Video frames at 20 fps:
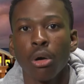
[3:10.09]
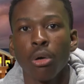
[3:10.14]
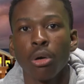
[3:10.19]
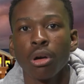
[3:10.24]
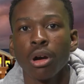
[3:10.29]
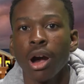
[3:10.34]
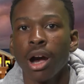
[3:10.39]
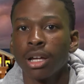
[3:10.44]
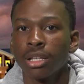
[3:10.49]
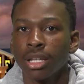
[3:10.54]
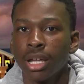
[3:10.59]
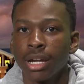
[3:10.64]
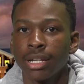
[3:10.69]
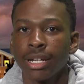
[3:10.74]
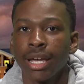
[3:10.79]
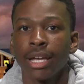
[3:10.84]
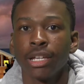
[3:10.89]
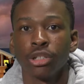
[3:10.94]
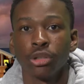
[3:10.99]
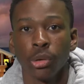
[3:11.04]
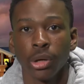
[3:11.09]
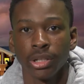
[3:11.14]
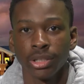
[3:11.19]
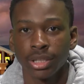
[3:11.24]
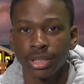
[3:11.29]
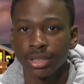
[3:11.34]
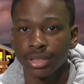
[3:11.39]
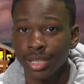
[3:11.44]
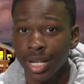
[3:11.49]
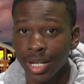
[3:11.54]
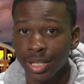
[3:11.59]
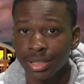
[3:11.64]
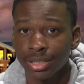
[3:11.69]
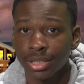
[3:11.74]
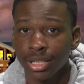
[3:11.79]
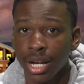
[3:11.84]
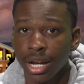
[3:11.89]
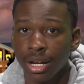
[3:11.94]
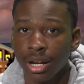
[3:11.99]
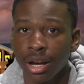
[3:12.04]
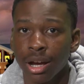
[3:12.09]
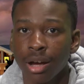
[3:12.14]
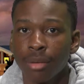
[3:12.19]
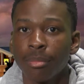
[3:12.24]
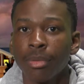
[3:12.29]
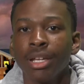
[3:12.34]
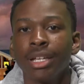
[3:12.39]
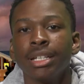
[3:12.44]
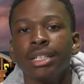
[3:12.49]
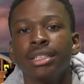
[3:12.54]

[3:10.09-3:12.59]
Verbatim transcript: or online at uhstitans.com.